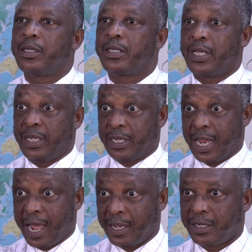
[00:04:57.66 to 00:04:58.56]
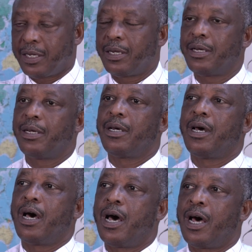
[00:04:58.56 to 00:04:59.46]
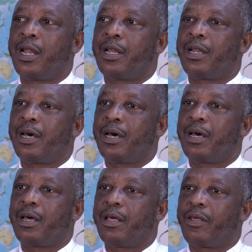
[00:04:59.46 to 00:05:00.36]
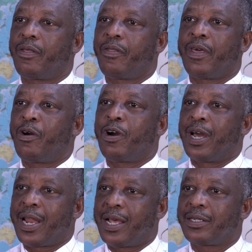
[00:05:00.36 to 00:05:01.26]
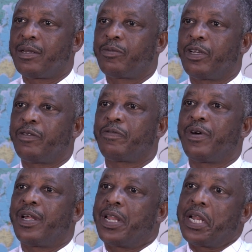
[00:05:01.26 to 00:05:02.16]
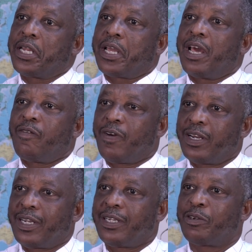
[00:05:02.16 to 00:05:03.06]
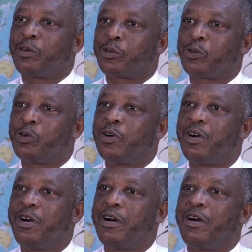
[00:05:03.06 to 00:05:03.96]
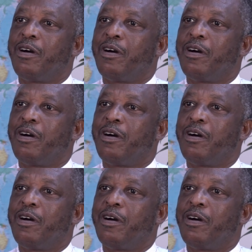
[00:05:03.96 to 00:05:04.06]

uh, sensitized and uh, they organize themselves and they are taking advantage also